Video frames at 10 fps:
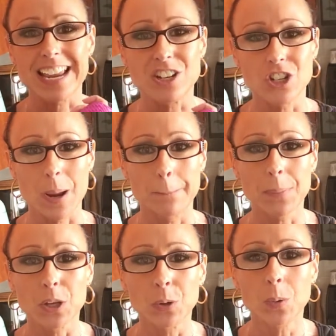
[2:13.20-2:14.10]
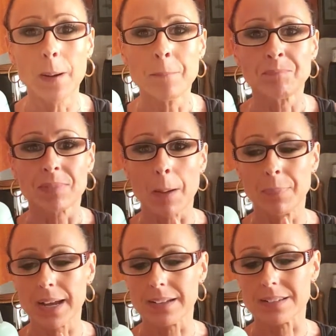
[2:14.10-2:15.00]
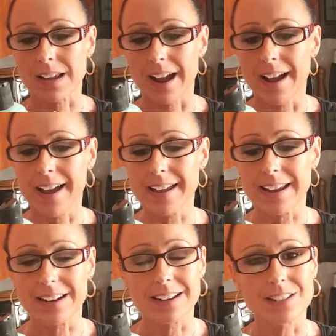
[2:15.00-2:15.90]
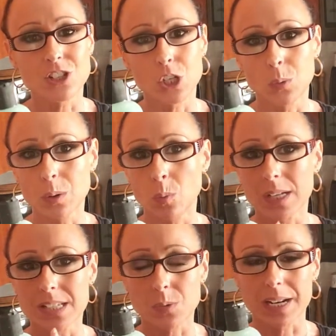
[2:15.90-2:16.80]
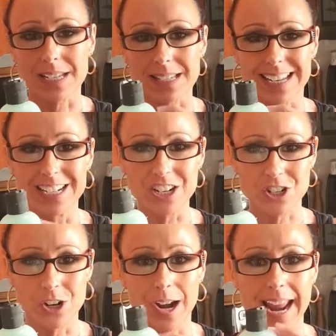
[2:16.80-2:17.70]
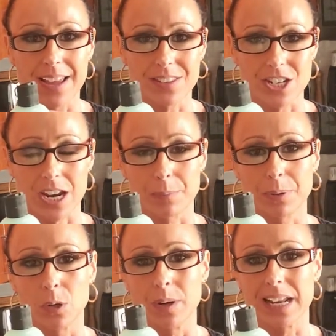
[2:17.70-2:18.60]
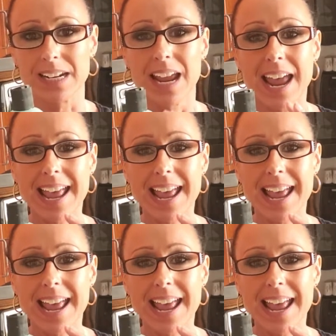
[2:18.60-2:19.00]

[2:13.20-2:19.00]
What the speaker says: a shampoo, but it is 2-in-1, so it has a conditioner and the shampoo in it.